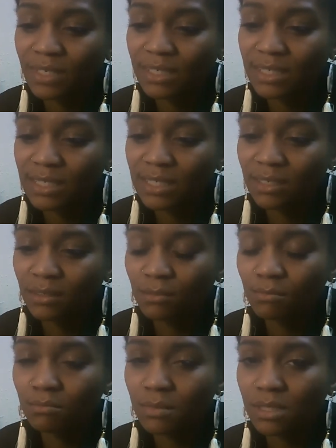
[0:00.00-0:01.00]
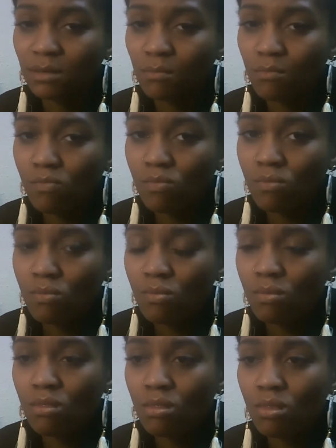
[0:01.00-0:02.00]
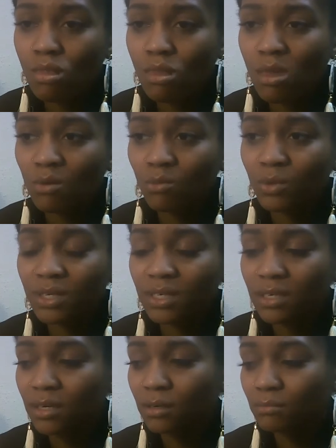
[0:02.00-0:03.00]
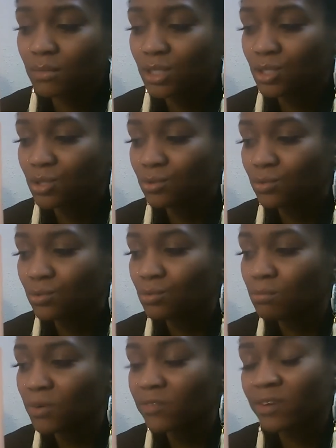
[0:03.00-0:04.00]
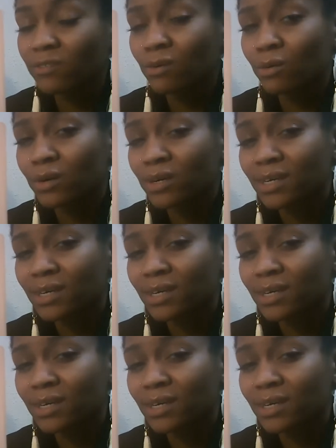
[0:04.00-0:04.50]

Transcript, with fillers: It seems when it comes to moving forward,